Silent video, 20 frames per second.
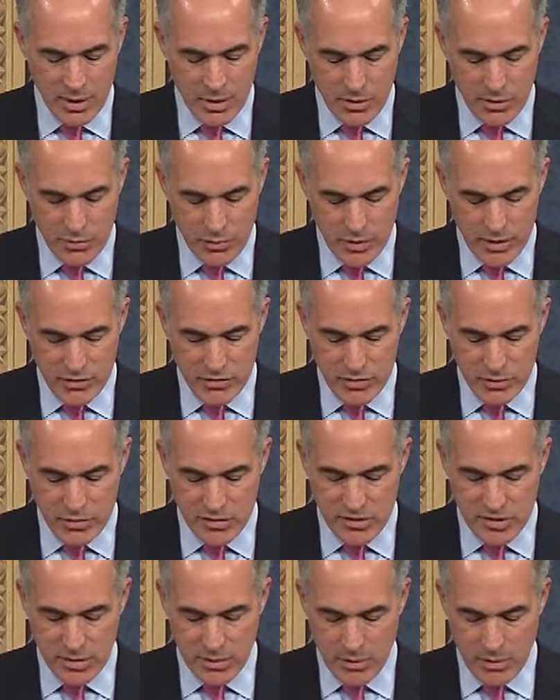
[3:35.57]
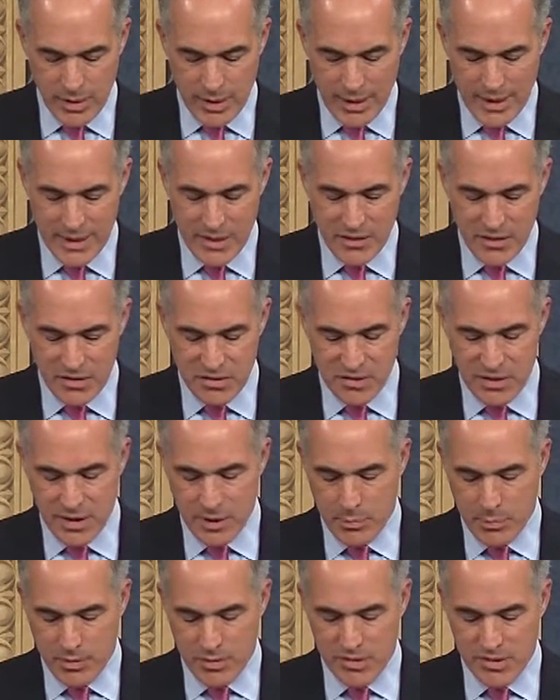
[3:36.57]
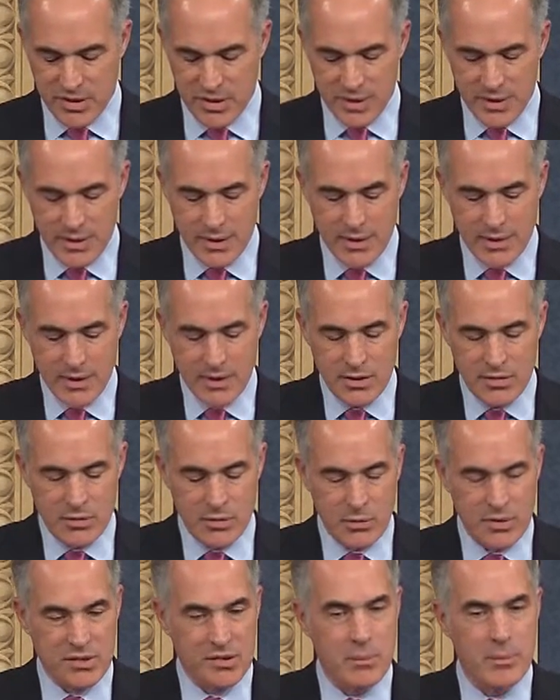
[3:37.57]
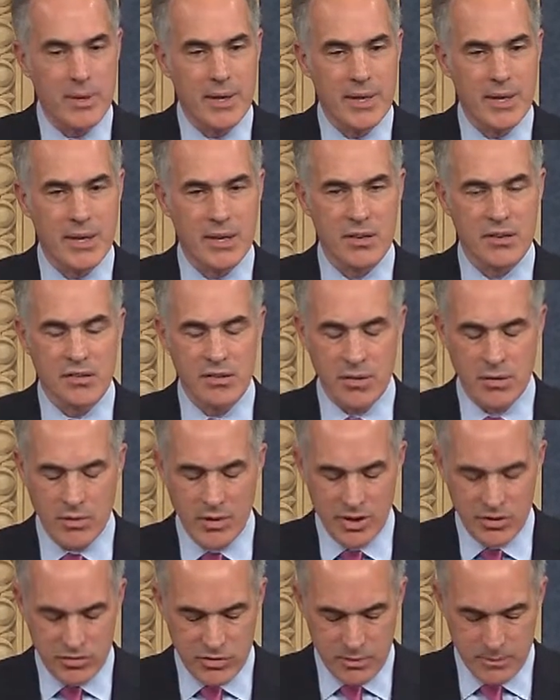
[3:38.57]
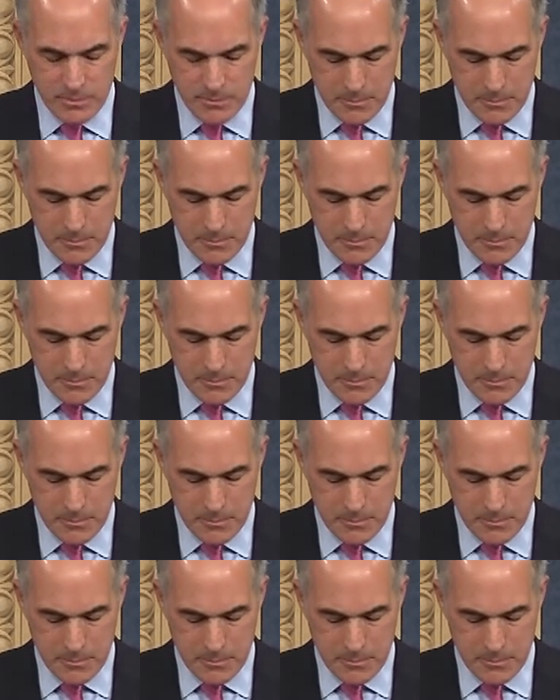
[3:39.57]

3209 and the Senate proceed to its immediate consideration.